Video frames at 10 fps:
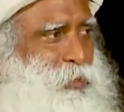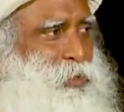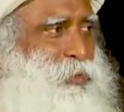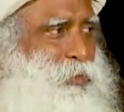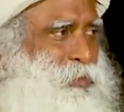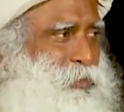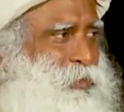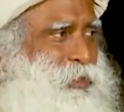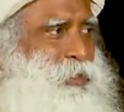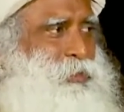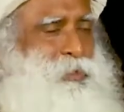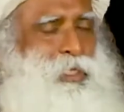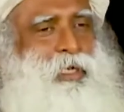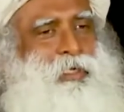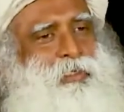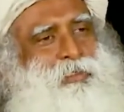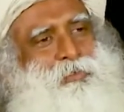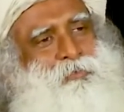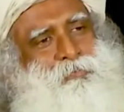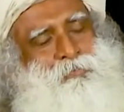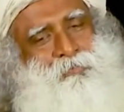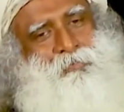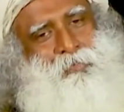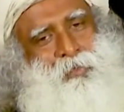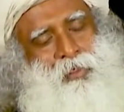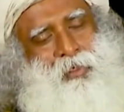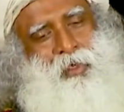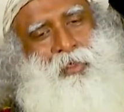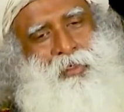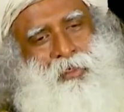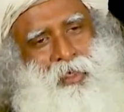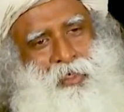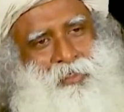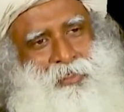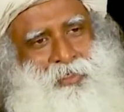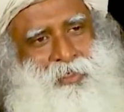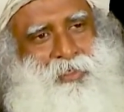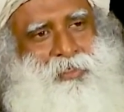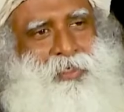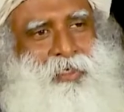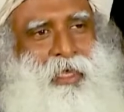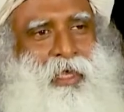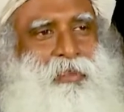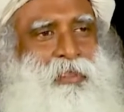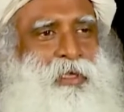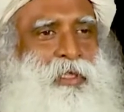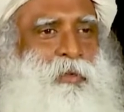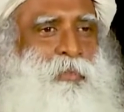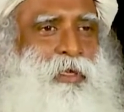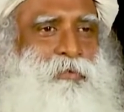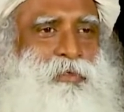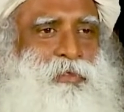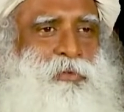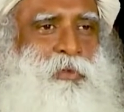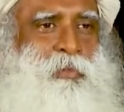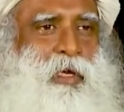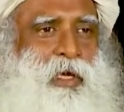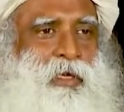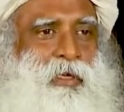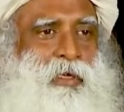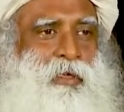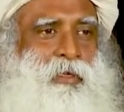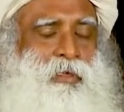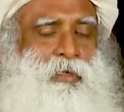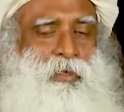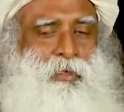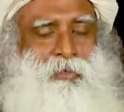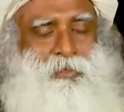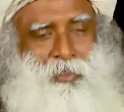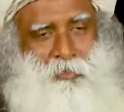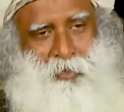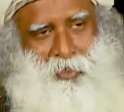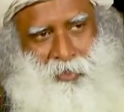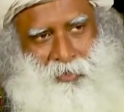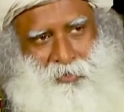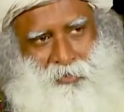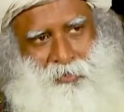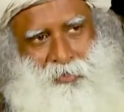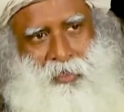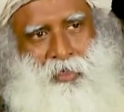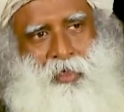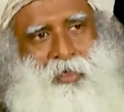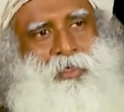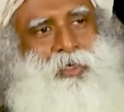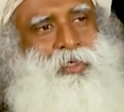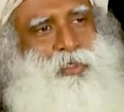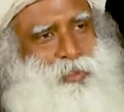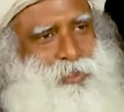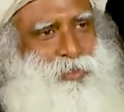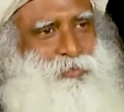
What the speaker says: who is who in the society. And it has certain health and other benefits to apply. Turmeric, the color is